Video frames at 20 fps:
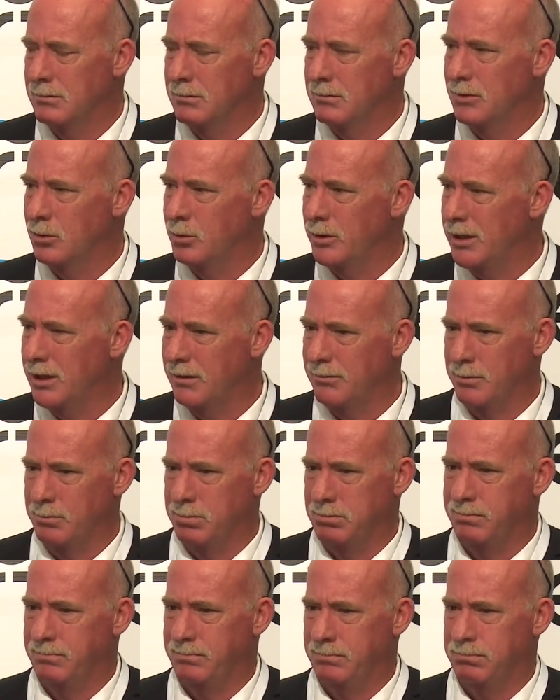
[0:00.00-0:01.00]
Well, we have a
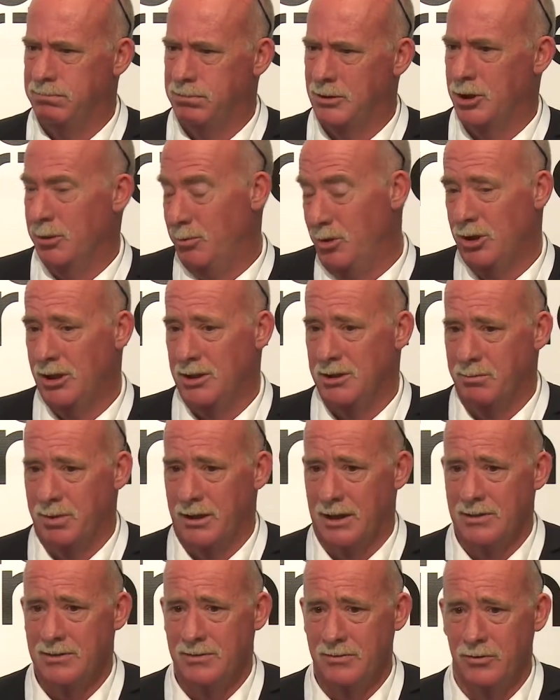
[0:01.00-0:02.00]
community
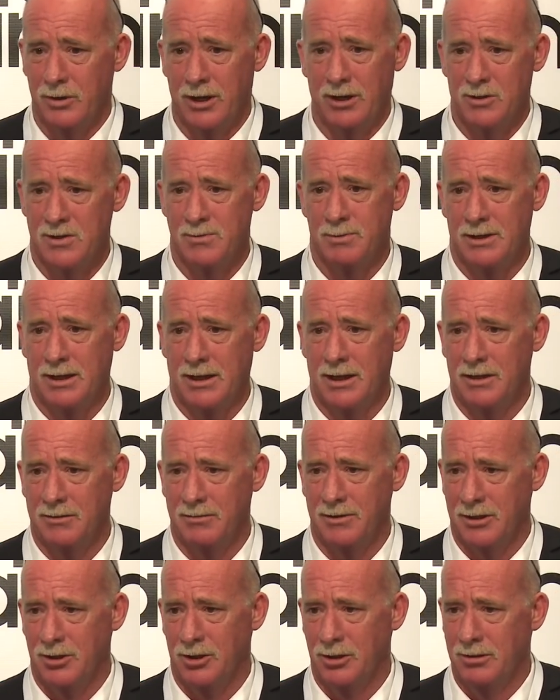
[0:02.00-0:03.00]
bus for our hospitality
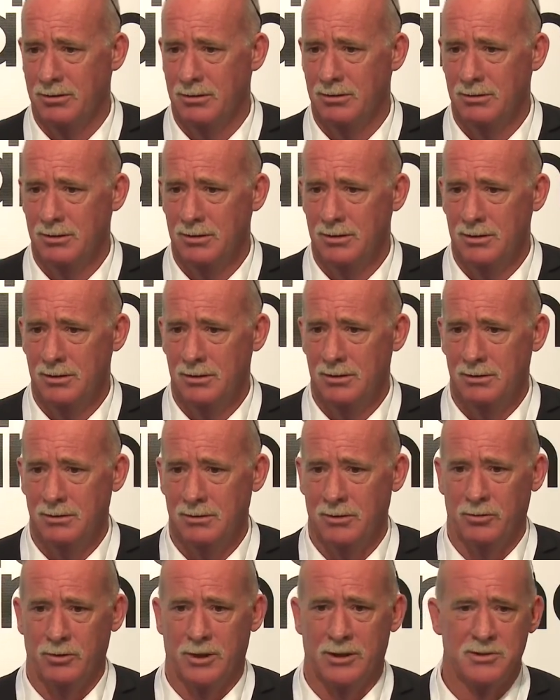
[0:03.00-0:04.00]
venue
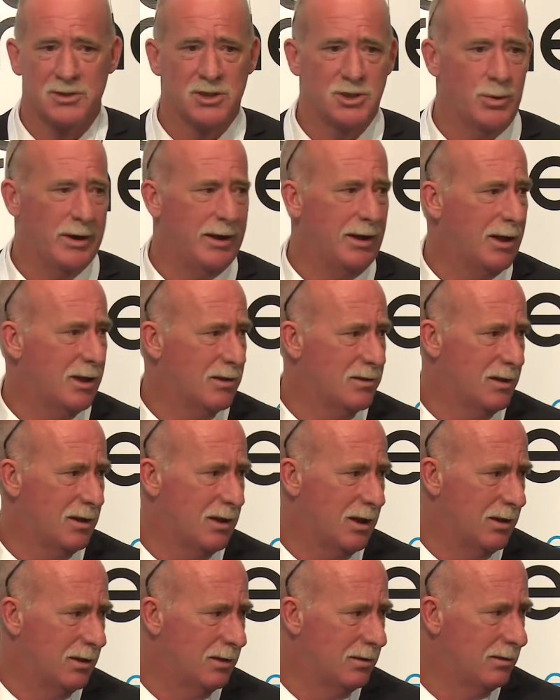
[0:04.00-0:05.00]
that runs 20 hours a day.